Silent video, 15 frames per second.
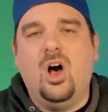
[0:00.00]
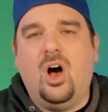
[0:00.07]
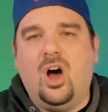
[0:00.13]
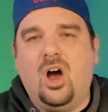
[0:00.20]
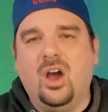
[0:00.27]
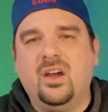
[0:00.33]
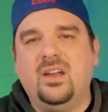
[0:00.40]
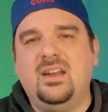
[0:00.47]

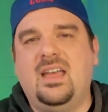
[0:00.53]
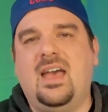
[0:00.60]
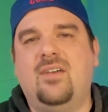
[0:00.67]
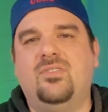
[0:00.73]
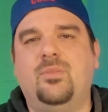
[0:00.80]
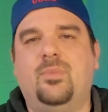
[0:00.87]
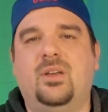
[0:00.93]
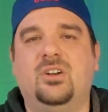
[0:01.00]
are gonna
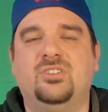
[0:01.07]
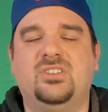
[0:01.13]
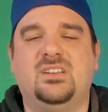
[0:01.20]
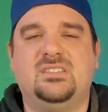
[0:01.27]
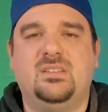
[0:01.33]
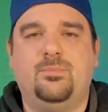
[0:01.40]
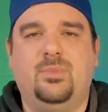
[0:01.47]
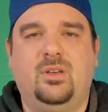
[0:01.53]
have the better
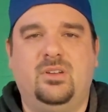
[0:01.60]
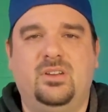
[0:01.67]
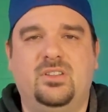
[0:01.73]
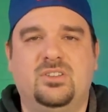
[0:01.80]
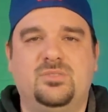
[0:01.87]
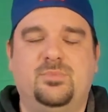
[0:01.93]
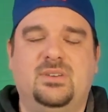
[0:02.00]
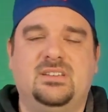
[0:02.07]
chance at building
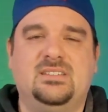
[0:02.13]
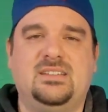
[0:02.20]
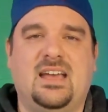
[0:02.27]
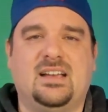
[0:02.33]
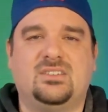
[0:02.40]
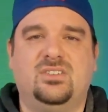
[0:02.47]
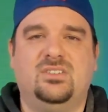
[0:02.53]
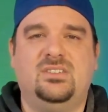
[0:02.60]
those big
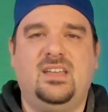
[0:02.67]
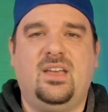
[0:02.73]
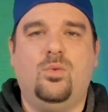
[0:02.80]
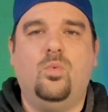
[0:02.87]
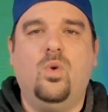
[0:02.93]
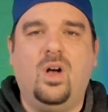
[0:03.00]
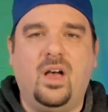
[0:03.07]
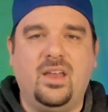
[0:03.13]
stacks on day
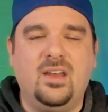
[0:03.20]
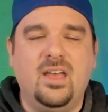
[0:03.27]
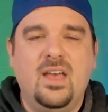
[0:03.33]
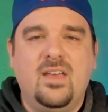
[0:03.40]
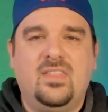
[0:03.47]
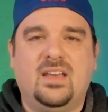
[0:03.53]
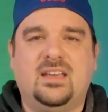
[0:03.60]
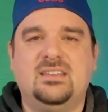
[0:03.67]
one
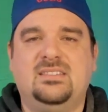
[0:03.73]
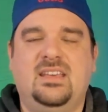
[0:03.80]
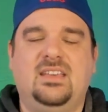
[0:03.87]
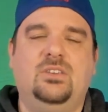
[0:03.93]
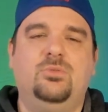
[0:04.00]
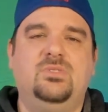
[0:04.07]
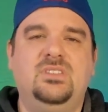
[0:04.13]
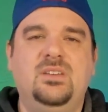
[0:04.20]
that can
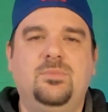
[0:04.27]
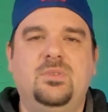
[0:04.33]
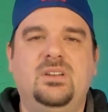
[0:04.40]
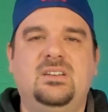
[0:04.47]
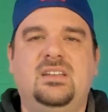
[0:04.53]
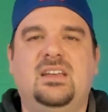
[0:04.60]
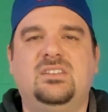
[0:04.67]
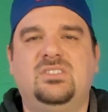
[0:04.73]
take you deep into
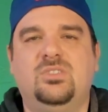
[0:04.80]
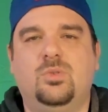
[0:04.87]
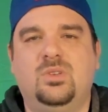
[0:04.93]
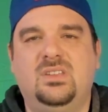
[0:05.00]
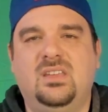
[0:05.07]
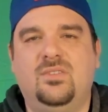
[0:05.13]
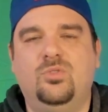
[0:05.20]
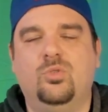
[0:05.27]
day two
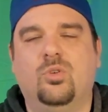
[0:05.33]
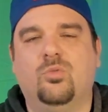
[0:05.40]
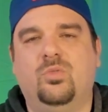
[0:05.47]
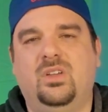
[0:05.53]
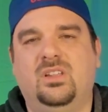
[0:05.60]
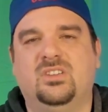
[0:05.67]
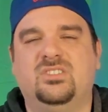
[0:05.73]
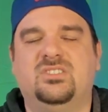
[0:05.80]
and give you a
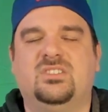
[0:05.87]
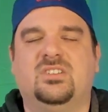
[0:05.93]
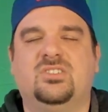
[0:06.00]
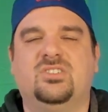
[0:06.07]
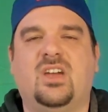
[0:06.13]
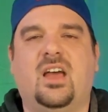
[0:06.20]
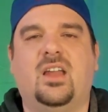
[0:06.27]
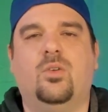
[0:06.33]
realistic
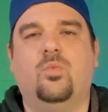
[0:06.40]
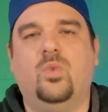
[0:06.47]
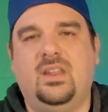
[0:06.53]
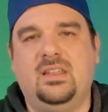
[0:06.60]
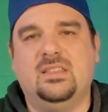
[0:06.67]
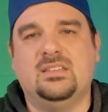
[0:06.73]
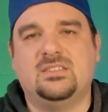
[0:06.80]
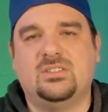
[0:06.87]
shot at
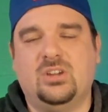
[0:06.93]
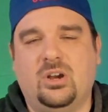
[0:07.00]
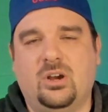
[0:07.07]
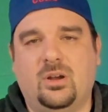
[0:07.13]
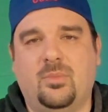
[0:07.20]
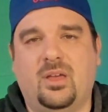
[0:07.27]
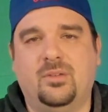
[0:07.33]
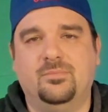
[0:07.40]
winning this
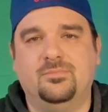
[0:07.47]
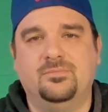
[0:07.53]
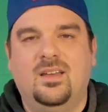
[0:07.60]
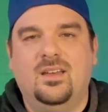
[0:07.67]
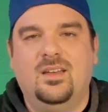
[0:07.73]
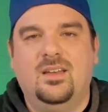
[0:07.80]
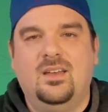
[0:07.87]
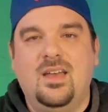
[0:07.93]
tournament.
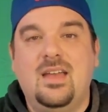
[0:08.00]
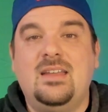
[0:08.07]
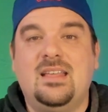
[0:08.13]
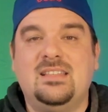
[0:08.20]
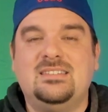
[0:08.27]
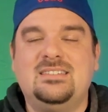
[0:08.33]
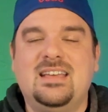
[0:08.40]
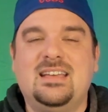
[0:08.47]
Now, the
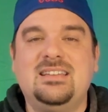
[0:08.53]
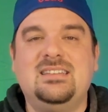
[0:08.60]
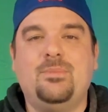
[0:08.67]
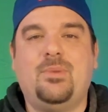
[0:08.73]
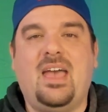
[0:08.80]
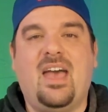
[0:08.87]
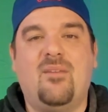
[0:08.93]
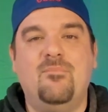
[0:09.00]
second tip
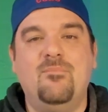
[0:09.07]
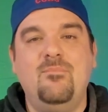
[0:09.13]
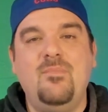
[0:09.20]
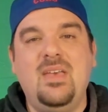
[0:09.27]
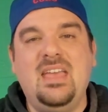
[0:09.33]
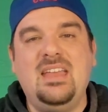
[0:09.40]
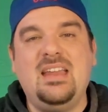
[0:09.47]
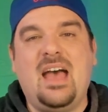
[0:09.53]
I have
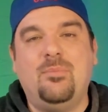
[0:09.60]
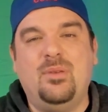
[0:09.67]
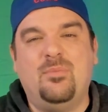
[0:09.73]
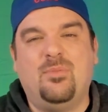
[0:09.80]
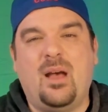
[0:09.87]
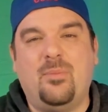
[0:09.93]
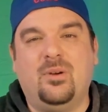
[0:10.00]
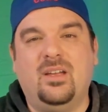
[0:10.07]
may not be
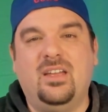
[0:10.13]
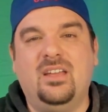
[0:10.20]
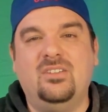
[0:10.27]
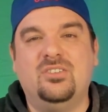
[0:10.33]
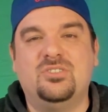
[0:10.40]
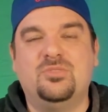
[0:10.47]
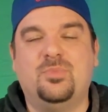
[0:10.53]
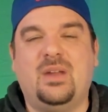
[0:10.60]
proper
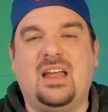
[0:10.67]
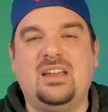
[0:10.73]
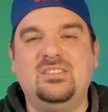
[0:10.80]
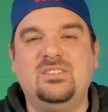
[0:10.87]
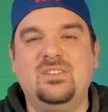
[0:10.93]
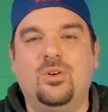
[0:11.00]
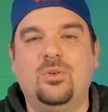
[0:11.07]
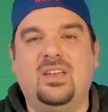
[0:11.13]
English, but I
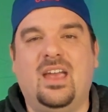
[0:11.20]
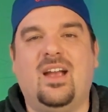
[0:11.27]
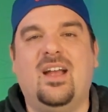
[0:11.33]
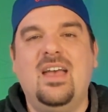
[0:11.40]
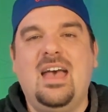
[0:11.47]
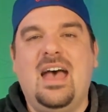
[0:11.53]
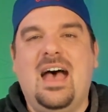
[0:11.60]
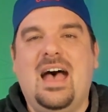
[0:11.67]
don't care.
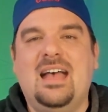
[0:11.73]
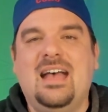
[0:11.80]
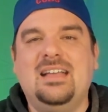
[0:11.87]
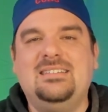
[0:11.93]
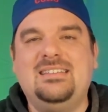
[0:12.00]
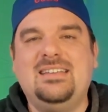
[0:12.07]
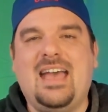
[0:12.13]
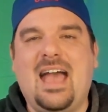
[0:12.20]

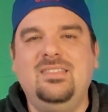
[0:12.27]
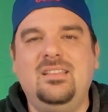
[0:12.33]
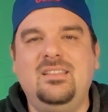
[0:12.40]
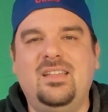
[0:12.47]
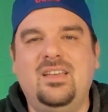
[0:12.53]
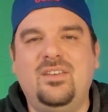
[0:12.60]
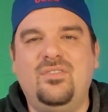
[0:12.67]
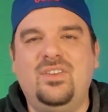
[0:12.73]
Attack the
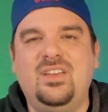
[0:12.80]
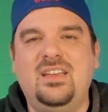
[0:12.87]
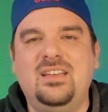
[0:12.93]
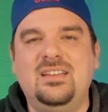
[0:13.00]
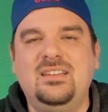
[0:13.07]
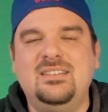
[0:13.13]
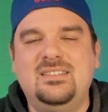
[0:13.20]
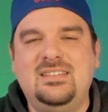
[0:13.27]
living
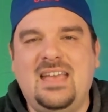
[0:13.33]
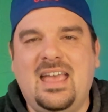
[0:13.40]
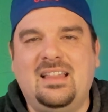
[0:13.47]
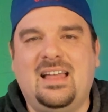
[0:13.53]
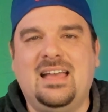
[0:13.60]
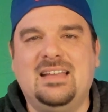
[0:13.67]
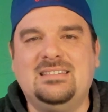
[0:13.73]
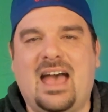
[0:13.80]

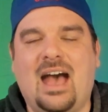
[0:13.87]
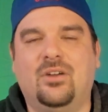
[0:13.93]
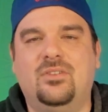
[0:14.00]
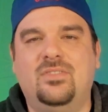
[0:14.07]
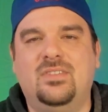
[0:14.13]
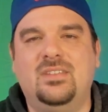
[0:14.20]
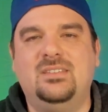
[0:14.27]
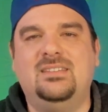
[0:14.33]
daylights out of
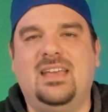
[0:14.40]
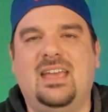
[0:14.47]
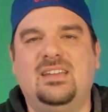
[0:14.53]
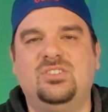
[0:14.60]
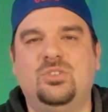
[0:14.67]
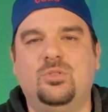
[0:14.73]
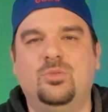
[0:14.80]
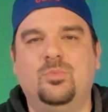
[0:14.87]
the day
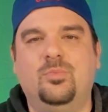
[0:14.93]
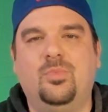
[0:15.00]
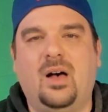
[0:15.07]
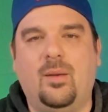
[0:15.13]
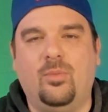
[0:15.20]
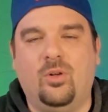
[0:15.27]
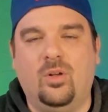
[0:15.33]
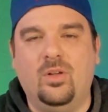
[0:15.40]
two
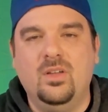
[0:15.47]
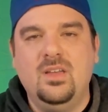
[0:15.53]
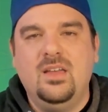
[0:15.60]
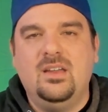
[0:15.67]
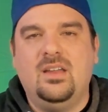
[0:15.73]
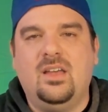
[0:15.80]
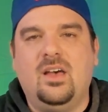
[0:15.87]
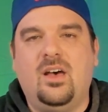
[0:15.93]
bubble.
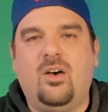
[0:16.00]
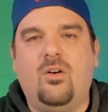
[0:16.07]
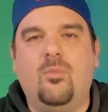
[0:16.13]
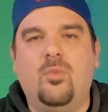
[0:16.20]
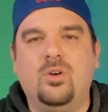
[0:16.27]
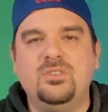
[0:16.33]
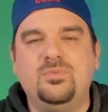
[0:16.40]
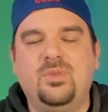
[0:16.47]
Now,
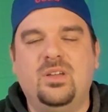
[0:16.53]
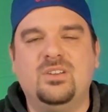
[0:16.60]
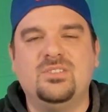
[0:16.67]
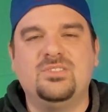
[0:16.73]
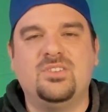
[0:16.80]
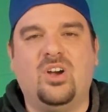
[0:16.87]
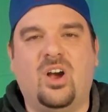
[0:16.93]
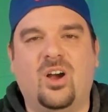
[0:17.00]
most players
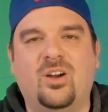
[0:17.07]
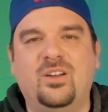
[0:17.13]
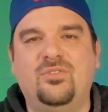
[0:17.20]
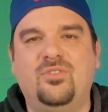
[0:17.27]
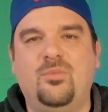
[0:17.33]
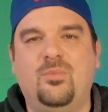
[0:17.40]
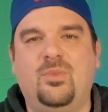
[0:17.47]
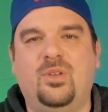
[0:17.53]
are already
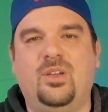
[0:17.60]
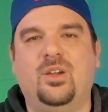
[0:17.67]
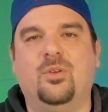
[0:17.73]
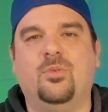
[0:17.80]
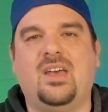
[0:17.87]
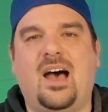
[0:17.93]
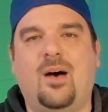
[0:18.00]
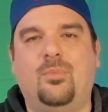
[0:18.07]
familiar with
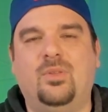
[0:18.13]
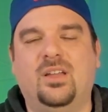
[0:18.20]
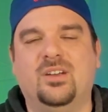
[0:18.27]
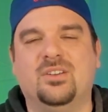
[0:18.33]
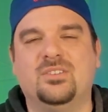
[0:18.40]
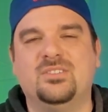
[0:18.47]
how players